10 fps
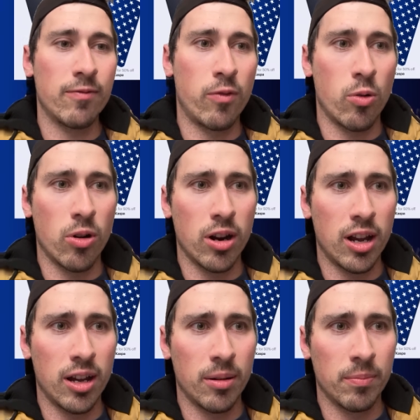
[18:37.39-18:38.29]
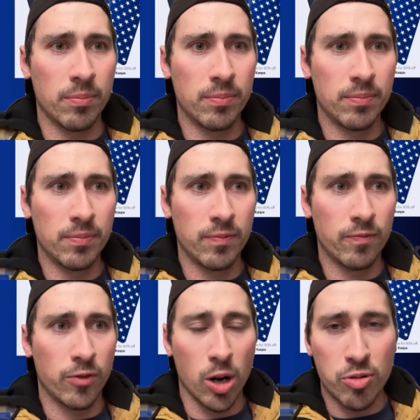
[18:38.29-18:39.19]
for
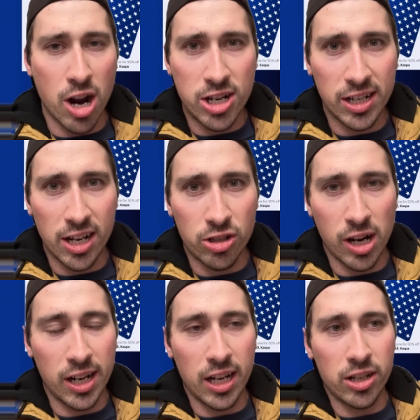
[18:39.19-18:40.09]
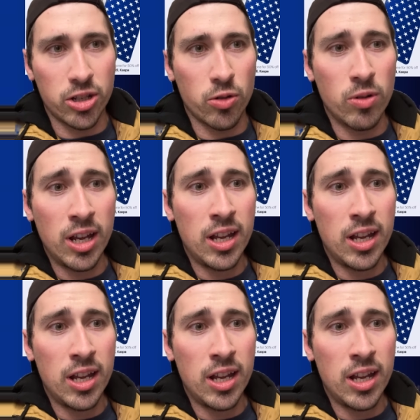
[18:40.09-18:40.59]
a project I was trying to get into.